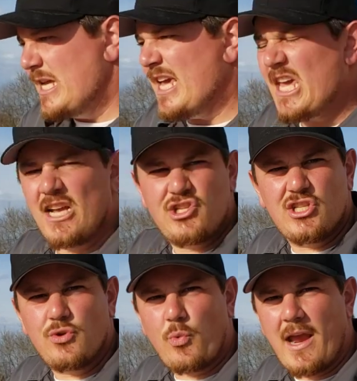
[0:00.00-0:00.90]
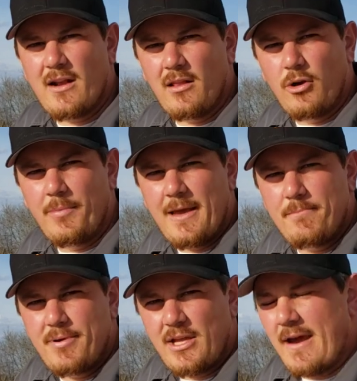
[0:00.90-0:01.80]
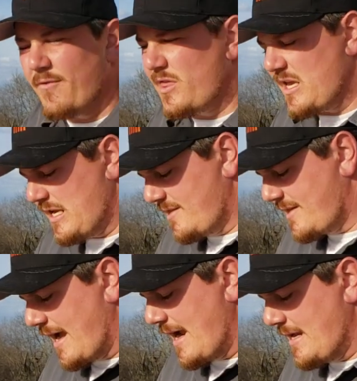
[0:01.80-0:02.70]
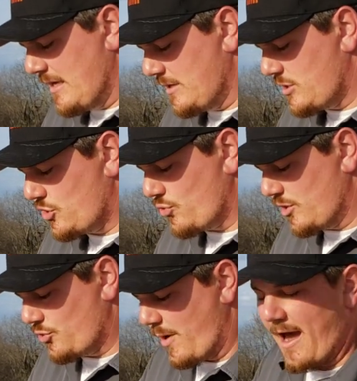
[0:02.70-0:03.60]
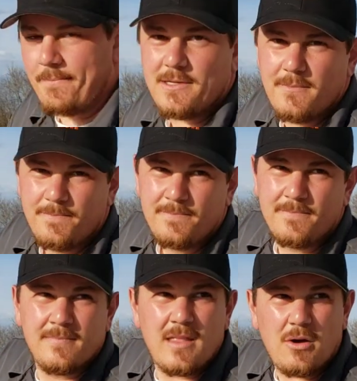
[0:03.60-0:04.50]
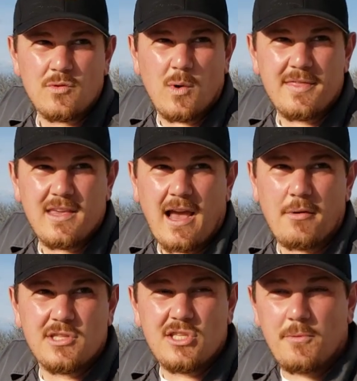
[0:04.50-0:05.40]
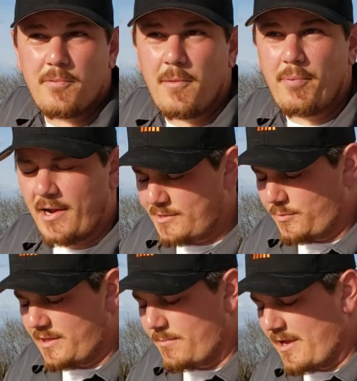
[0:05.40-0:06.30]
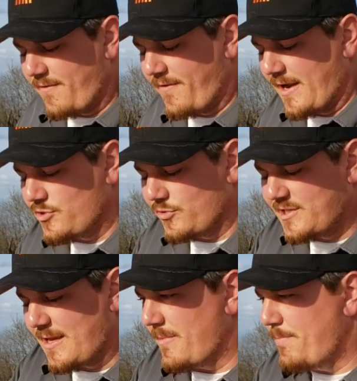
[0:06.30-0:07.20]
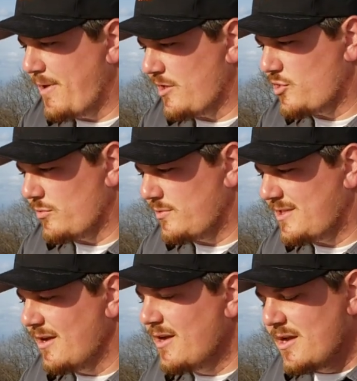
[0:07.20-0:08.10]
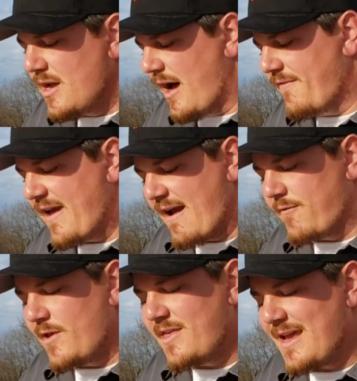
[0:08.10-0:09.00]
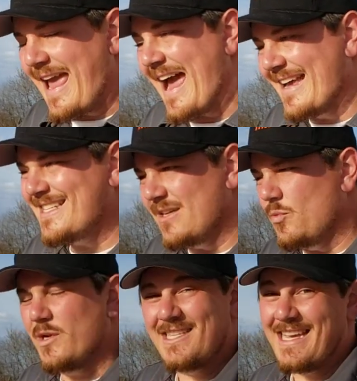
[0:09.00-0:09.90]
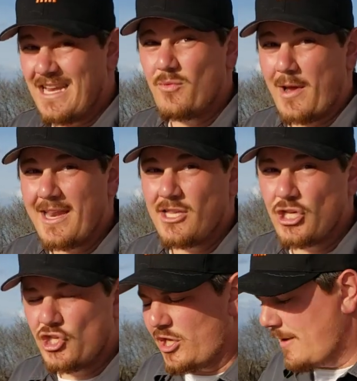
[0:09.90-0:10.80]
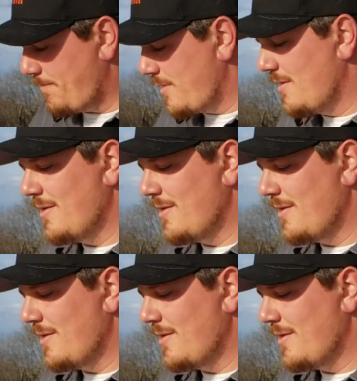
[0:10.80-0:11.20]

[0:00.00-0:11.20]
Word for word: it catches the rain a little bit, but everything inside is stretch wrapped. That was one thing I was super impressed with. The manufacturer sent me pictures of everything as it was getting ready to ship.